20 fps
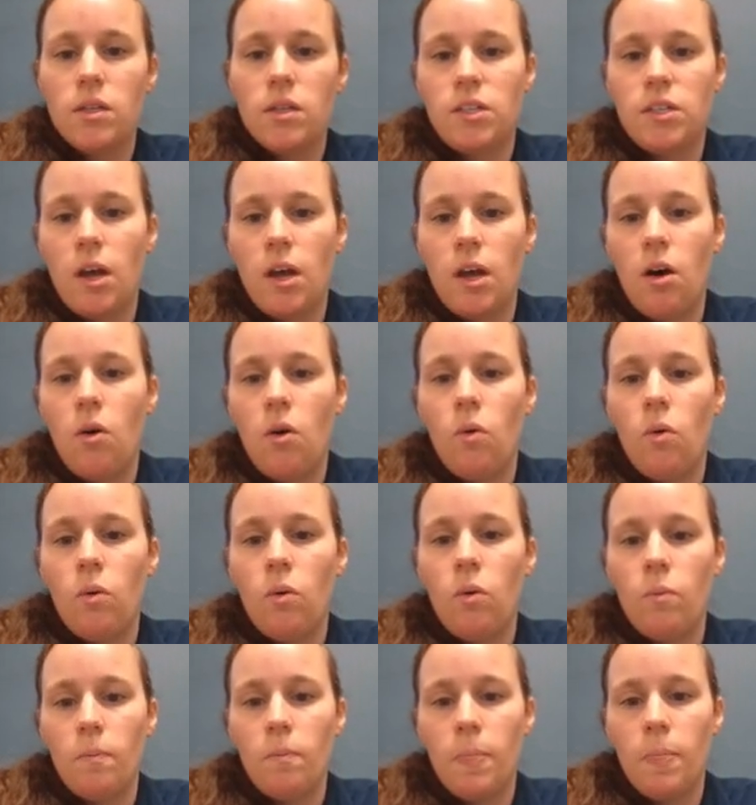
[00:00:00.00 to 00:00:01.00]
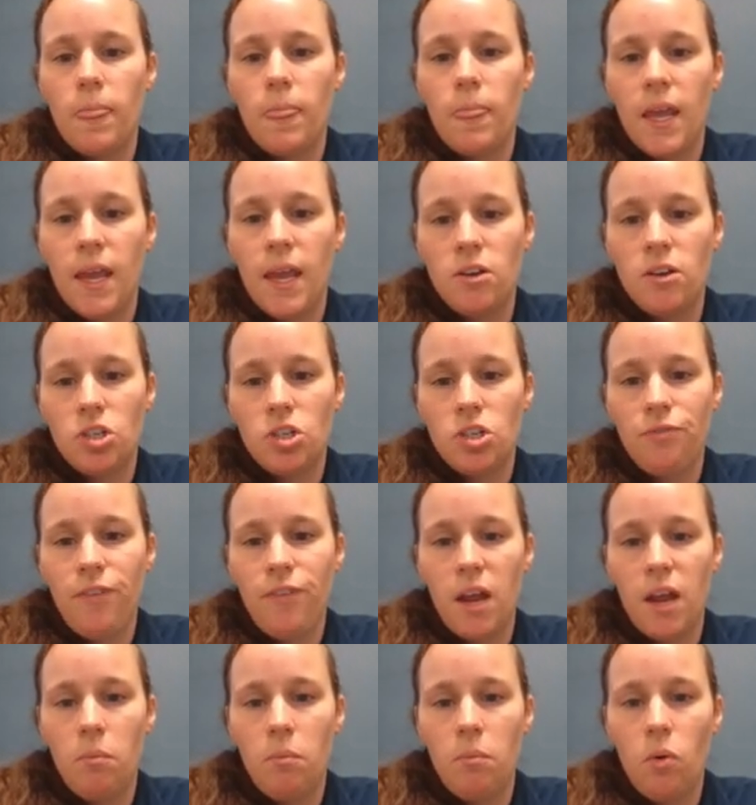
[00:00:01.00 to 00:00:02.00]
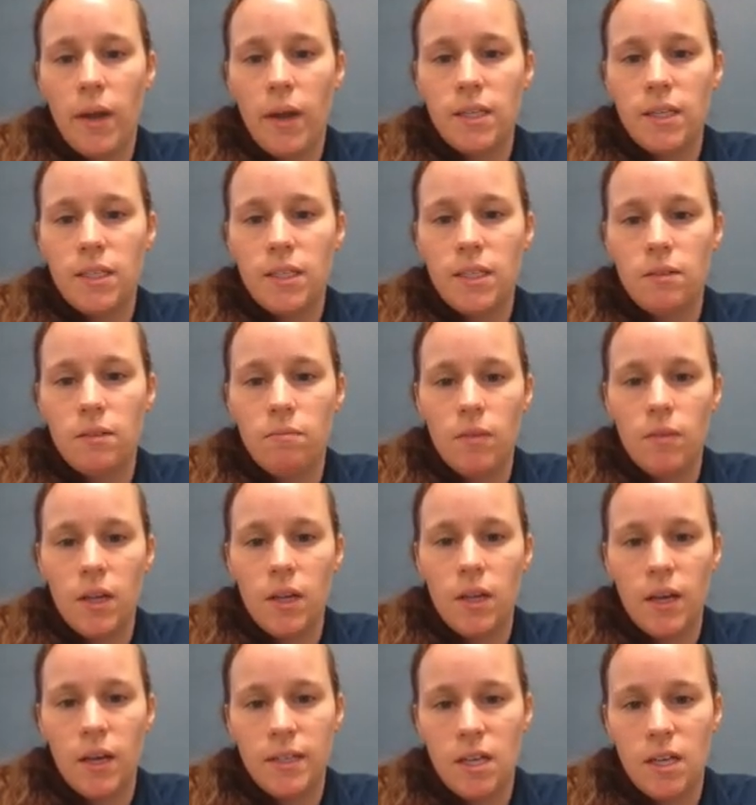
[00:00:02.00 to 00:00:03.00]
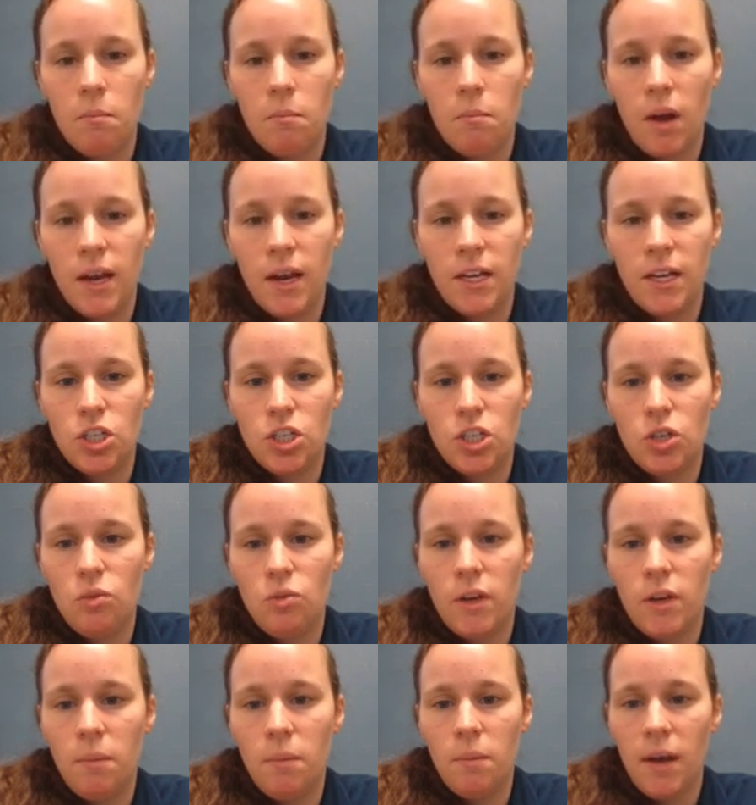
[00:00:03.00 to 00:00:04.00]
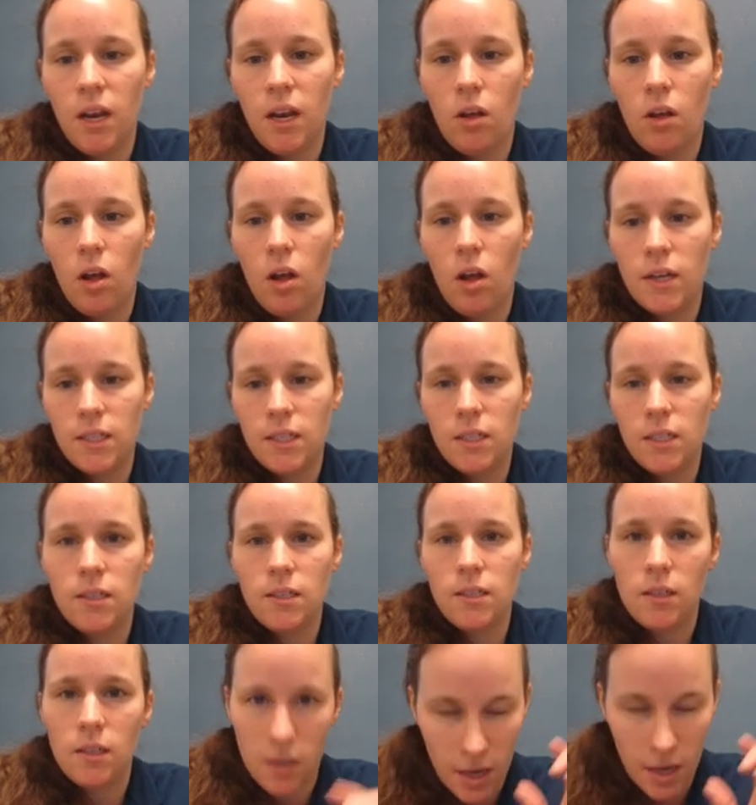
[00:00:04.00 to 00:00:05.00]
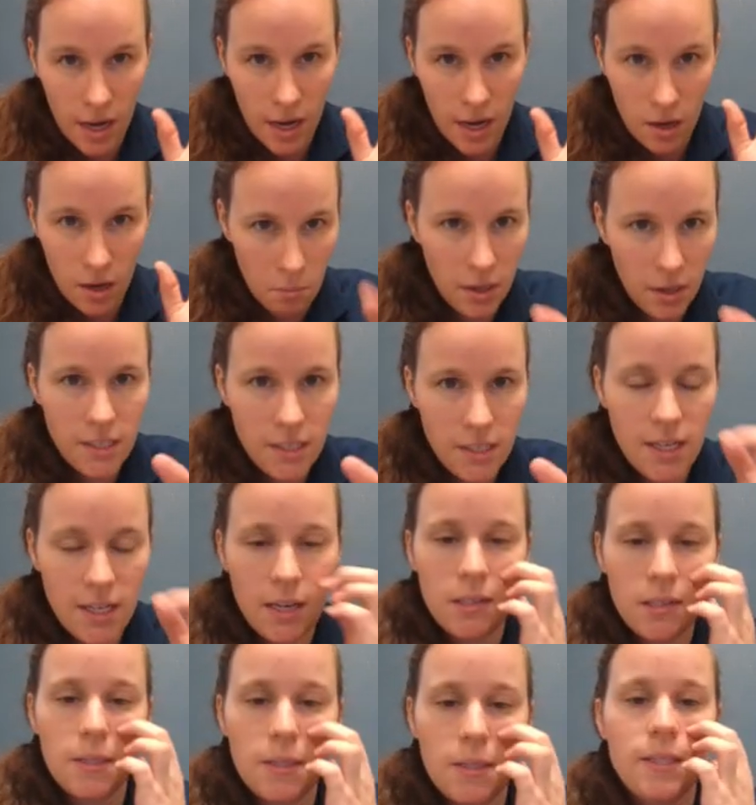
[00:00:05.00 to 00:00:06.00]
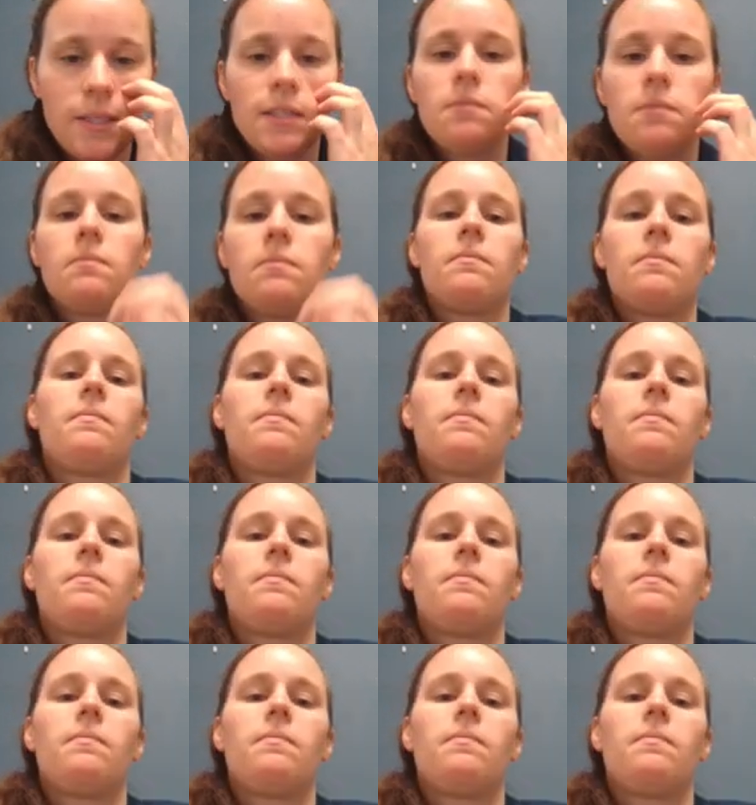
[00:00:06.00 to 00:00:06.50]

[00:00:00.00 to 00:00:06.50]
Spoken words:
So here's your fanboys. It's combining two independent clauses, again, complete sentences.